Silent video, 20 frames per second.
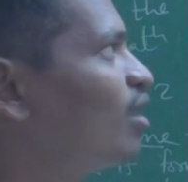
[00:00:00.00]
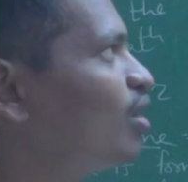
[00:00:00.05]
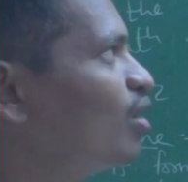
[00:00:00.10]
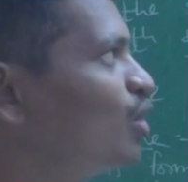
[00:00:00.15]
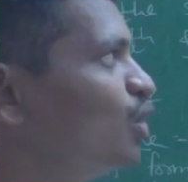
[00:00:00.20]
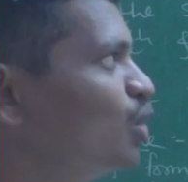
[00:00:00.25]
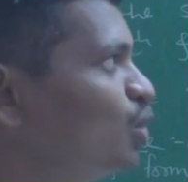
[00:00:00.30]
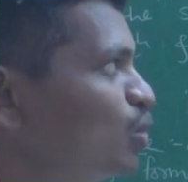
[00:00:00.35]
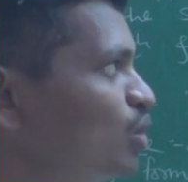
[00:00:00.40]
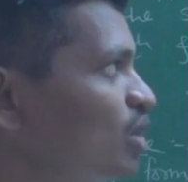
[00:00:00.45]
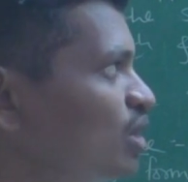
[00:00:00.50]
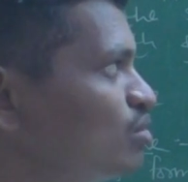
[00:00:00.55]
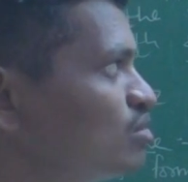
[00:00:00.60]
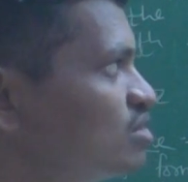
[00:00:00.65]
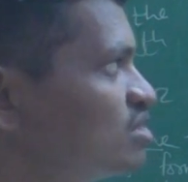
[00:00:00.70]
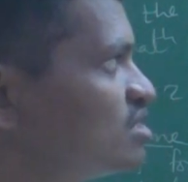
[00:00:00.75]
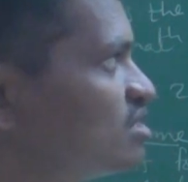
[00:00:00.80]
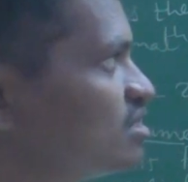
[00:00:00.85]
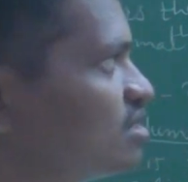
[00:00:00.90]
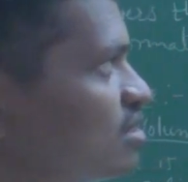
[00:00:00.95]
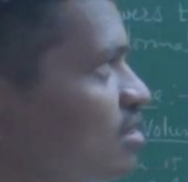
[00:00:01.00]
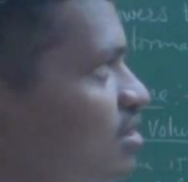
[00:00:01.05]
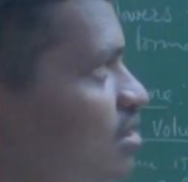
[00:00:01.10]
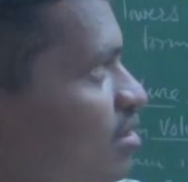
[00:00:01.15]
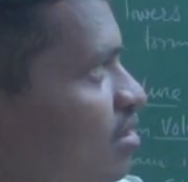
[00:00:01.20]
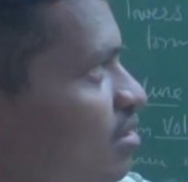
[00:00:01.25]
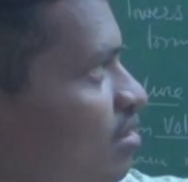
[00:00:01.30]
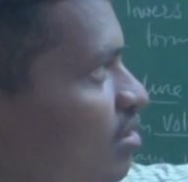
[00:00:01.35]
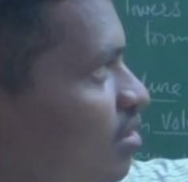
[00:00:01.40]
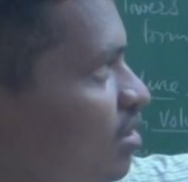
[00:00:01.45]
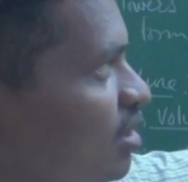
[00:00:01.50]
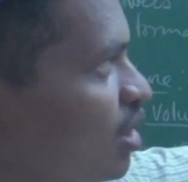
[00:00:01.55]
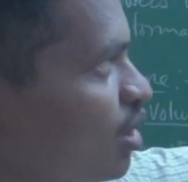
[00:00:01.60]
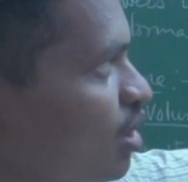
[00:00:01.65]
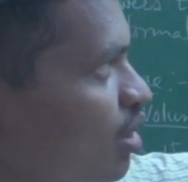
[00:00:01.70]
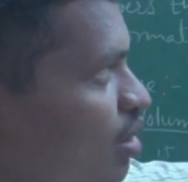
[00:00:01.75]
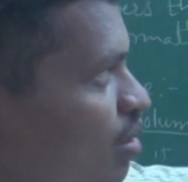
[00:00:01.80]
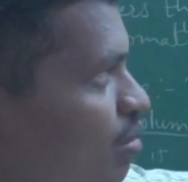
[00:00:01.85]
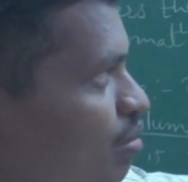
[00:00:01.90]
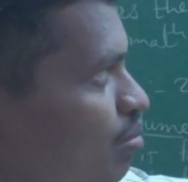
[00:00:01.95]
no doubt
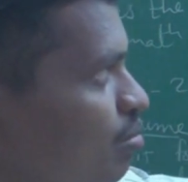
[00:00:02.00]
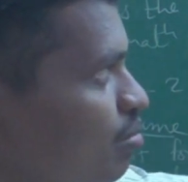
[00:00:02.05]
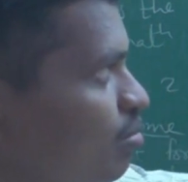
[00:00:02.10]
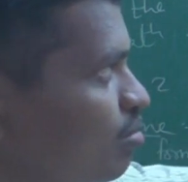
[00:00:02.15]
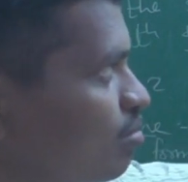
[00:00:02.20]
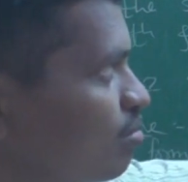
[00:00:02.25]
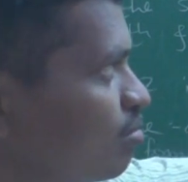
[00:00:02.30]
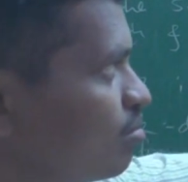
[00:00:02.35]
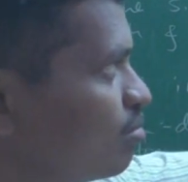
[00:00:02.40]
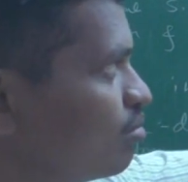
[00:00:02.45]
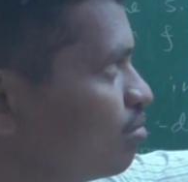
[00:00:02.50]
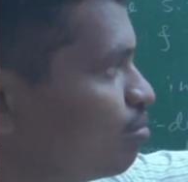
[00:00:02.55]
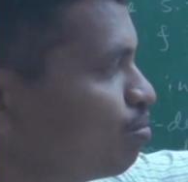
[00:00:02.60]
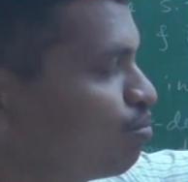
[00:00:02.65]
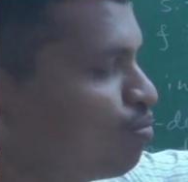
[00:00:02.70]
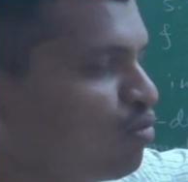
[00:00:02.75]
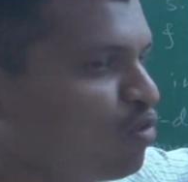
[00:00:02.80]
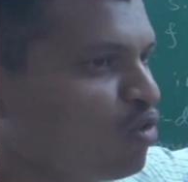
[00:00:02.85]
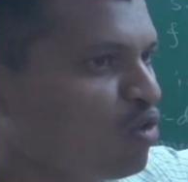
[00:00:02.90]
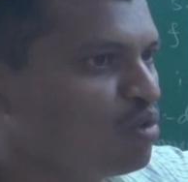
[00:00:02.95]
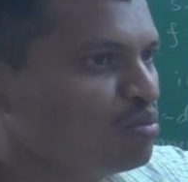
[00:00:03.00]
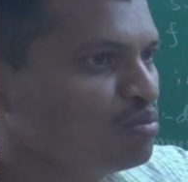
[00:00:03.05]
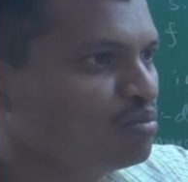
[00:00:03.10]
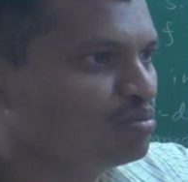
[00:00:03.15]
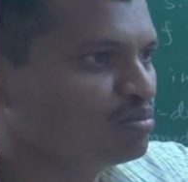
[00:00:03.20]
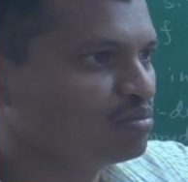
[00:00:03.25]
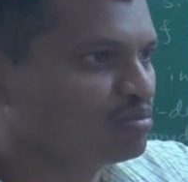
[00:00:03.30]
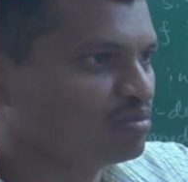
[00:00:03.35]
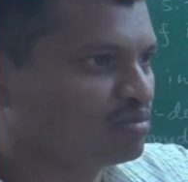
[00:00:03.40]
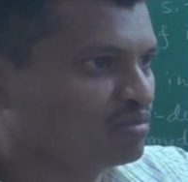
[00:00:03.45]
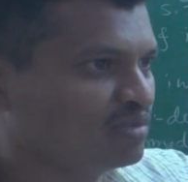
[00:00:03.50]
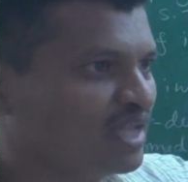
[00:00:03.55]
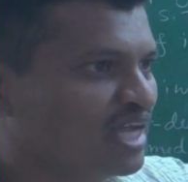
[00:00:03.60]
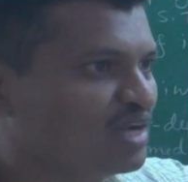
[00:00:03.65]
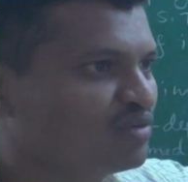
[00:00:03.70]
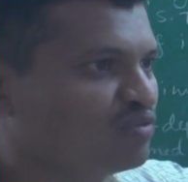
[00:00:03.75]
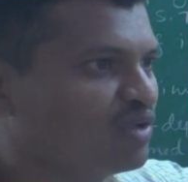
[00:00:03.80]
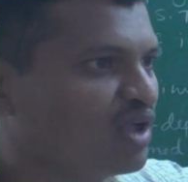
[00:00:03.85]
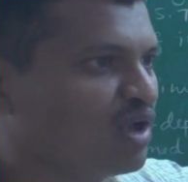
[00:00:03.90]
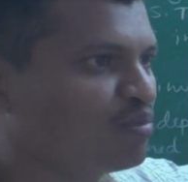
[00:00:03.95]
the foam
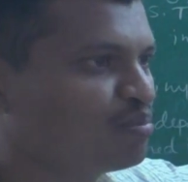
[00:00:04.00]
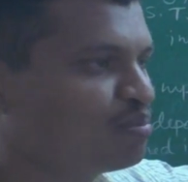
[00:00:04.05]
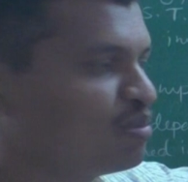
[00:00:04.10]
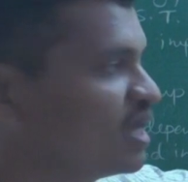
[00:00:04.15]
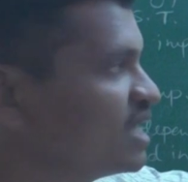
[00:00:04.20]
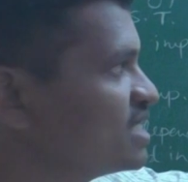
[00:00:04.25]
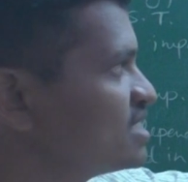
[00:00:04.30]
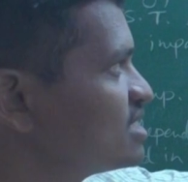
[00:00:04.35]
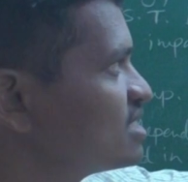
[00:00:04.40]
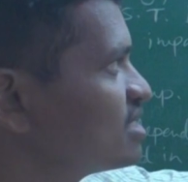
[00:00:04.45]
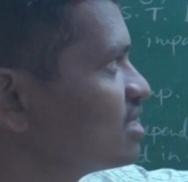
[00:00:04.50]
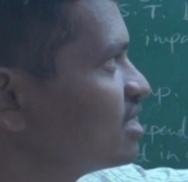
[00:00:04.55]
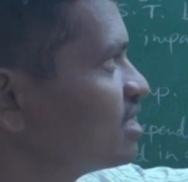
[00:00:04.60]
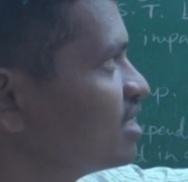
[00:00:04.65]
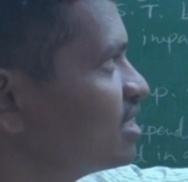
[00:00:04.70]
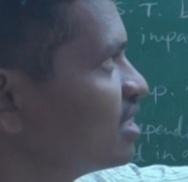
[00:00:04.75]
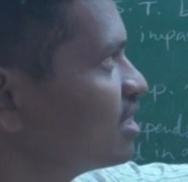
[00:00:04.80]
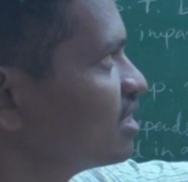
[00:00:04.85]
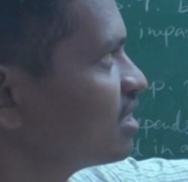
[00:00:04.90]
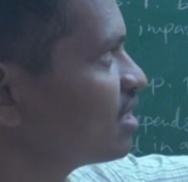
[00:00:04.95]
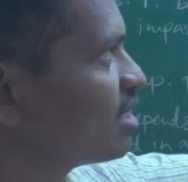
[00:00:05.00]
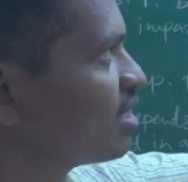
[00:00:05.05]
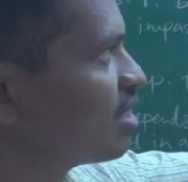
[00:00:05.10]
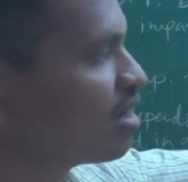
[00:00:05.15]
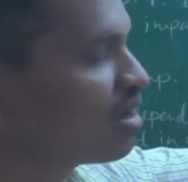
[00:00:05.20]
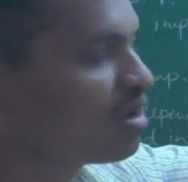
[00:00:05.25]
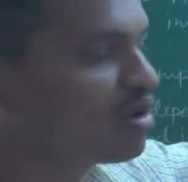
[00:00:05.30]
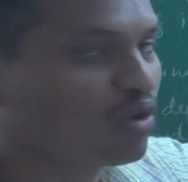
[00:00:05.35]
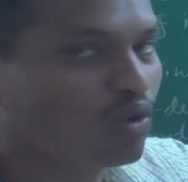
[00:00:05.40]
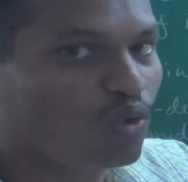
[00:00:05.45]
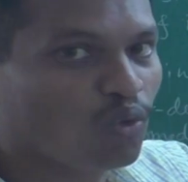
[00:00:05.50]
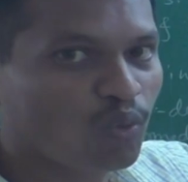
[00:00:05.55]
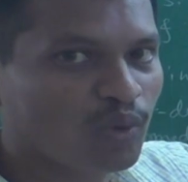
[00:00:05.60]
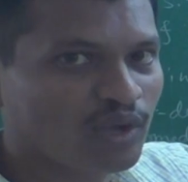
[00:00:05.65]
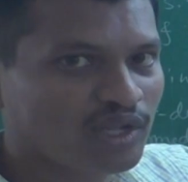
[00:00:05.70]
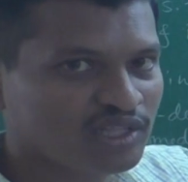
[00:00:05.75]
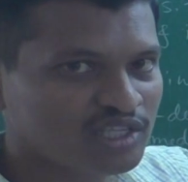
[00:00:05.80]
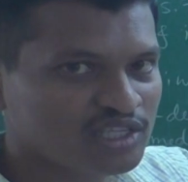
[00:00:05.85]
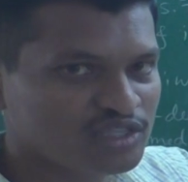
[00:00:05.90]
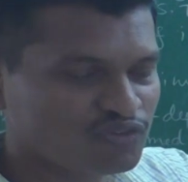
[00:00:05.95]
that we have placed
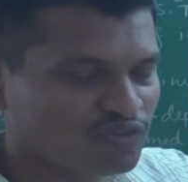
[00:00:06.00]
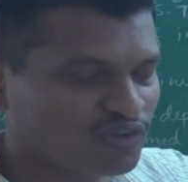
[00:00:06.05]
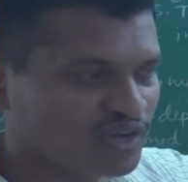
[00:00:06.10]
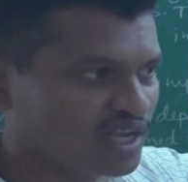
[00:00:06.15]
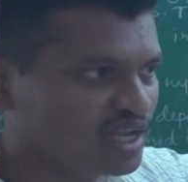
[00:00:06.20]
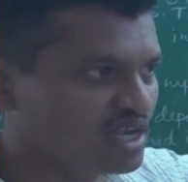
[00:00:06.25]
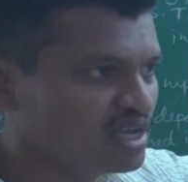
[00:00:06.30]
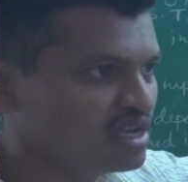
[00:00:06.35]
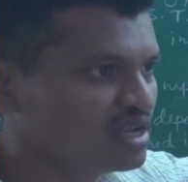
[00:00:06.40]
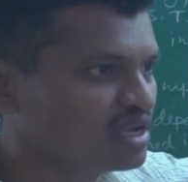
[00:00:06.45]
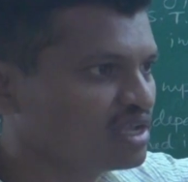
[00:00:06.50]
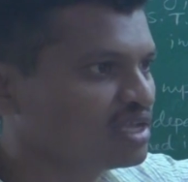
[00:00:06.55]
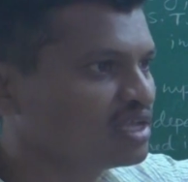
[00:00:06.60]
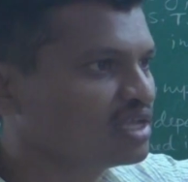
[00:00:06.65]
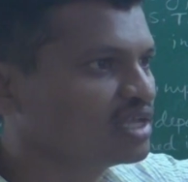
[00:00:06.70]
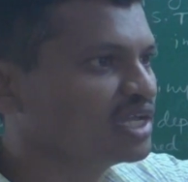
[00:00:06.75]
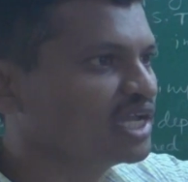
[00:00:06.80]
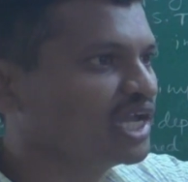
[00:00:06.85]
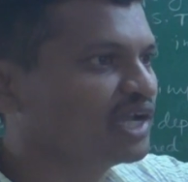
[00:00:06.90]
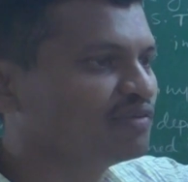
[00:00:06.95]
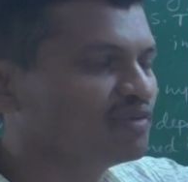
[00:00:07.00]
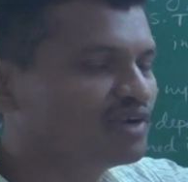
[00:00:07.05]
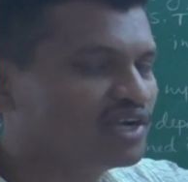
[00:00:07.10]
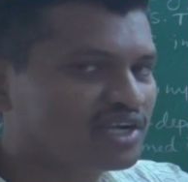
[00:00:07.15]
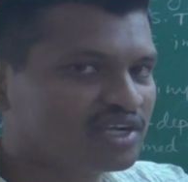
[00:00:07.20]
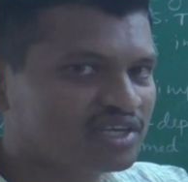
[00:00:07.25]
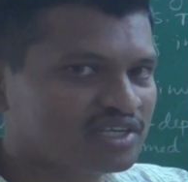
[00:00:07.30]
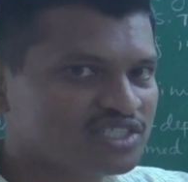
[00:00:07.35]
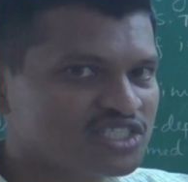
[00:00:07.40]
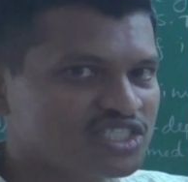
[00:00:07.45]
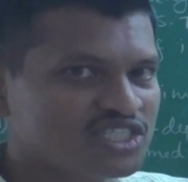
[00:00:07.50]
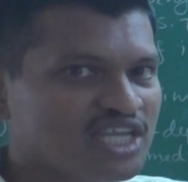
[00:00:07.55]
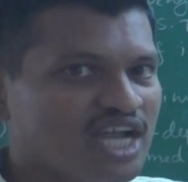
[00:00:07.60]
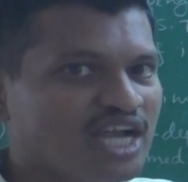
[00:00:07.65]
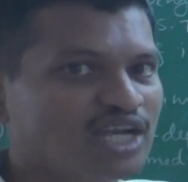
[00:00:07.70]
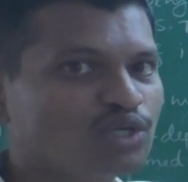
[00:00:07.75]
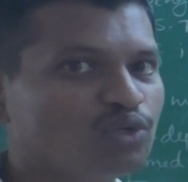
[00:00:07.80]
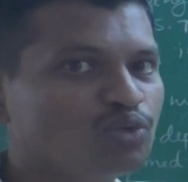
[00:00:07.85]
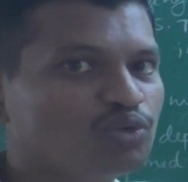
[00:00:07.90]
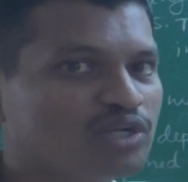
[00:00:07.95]
over this funnel, it will
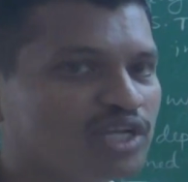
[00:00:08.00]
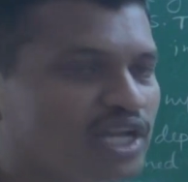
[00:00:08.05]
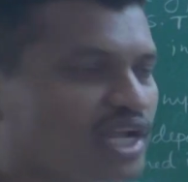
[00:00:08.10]
start to